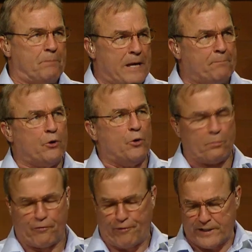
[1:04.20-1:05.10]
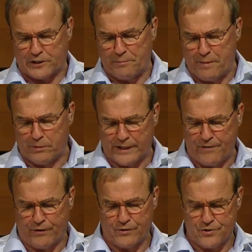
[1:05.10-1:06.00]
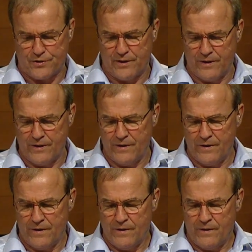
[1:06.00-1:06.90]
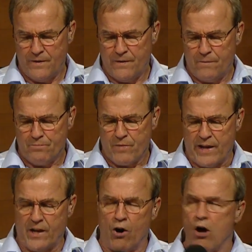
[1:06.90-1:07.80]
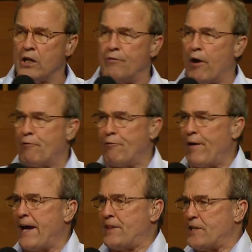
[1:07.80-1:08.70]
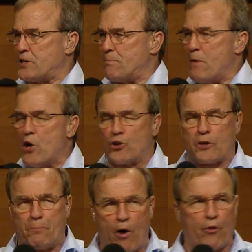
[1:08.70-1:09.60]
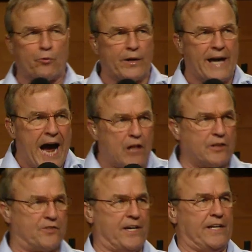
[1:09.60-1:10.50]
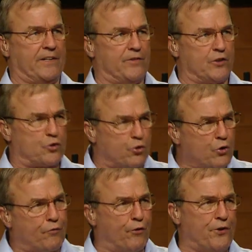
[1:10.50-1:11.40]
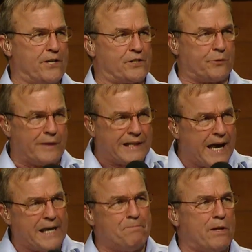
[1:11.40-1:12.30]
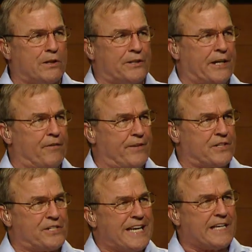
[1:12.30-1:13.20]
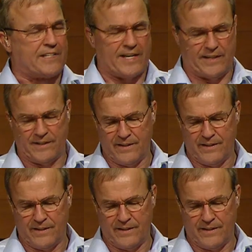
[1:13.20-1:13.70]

people who profess to be believers. And all of our faith is built upon the reality, the truthfulness, the reliability of his deity.